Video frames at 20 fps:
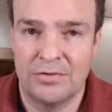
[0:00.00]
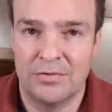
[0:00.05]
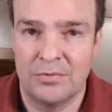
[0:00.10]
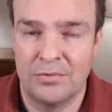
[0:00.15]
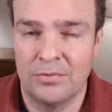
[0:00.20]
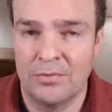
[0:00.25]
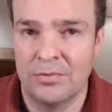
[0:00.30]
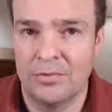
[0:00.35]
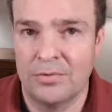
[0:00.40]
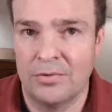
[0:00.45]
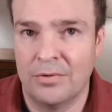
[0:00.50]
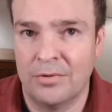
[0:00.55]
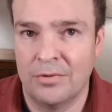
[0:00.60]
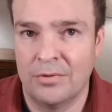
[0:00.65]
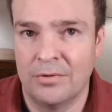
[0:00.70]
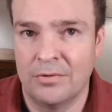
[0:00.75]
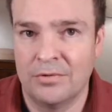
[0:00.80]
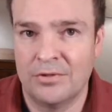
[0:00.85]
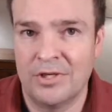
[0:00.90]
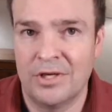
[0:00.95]
or
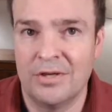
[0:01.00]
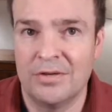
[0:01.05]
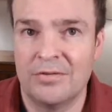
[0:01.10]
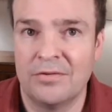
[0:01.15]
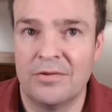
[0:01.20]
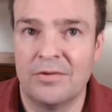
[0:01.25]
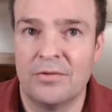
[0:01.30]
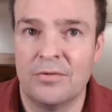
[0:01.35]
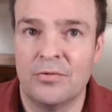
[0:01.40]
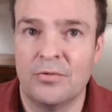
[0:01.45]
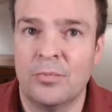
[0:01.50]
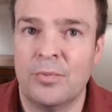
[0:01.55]
the chance that those